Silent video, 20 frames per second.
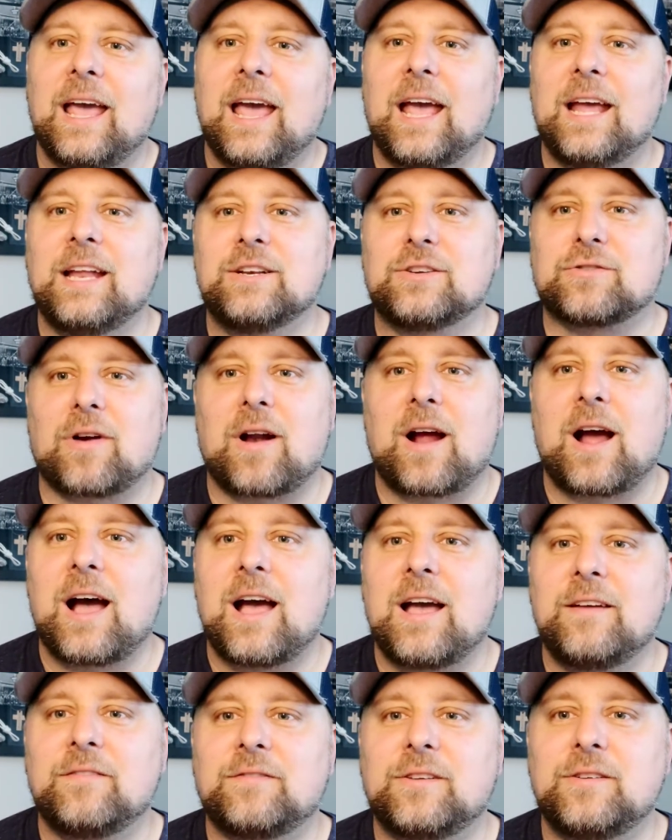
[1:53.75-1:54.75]
and
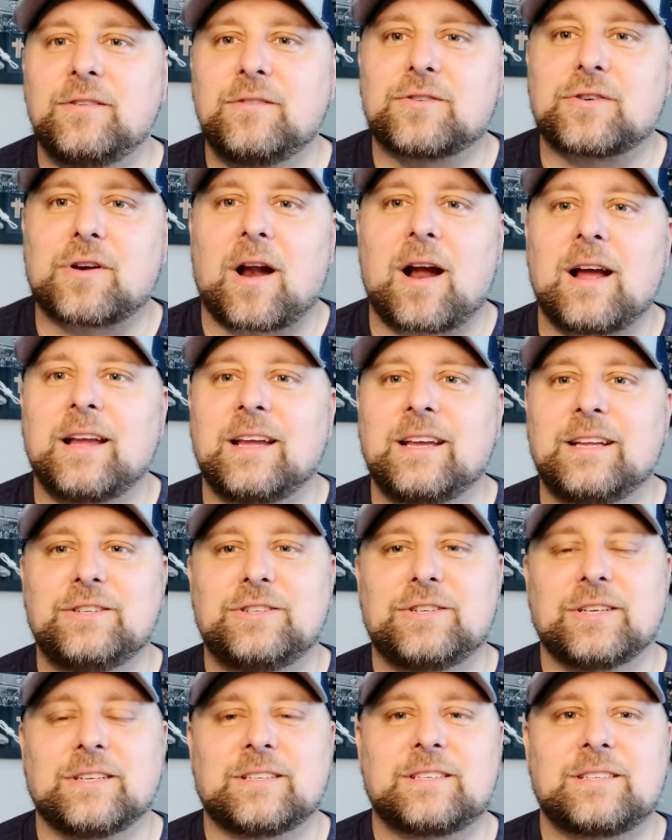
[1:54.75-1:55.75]
drive to try and
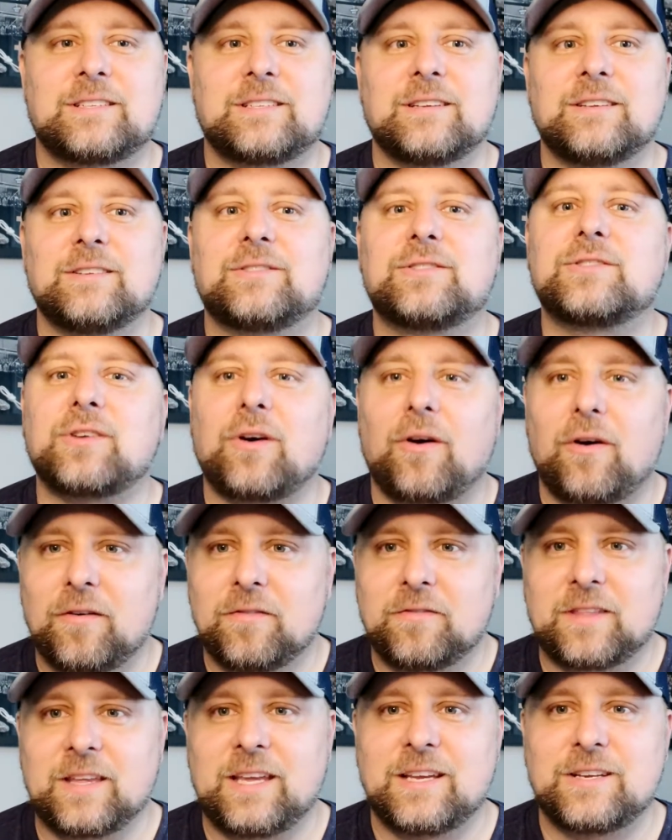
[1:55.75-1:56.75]
just
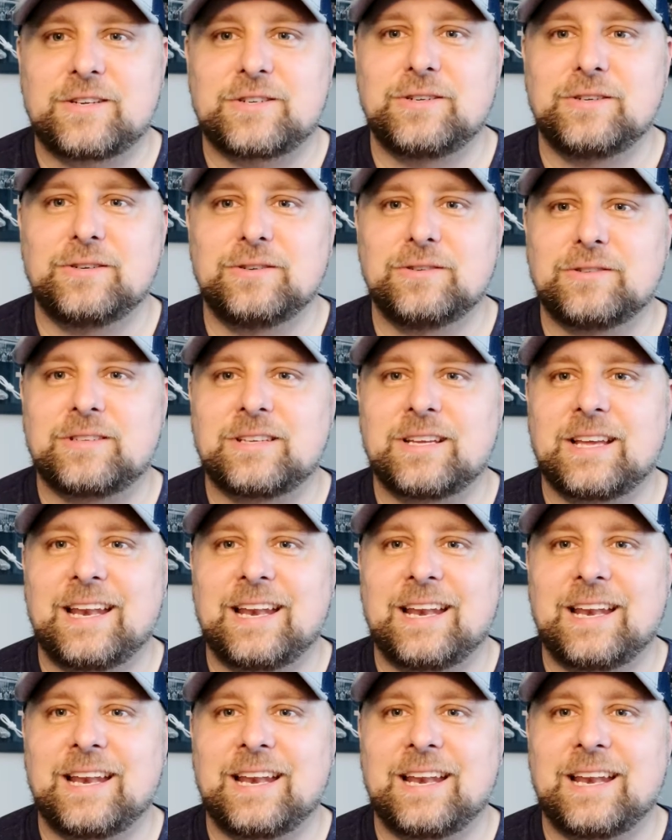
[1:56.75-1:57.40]
solve the issues.